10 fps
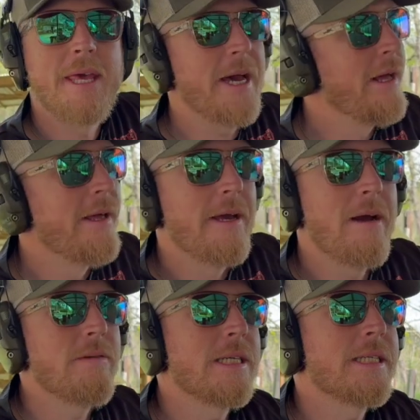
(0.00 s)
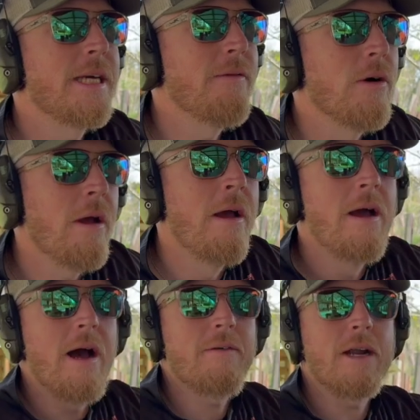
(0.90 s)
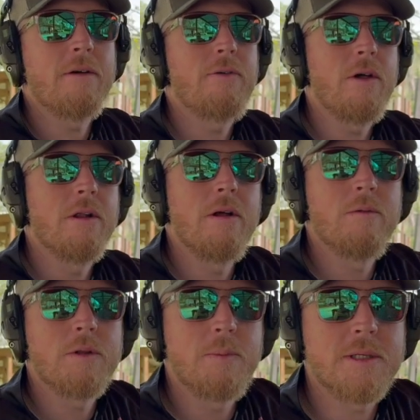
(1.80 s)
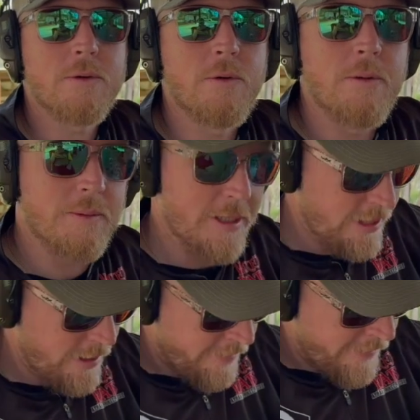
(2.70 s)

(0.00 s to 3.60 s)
Yeah, ever since the Evoke, I've kind of fallen in love with the pistol grip thing.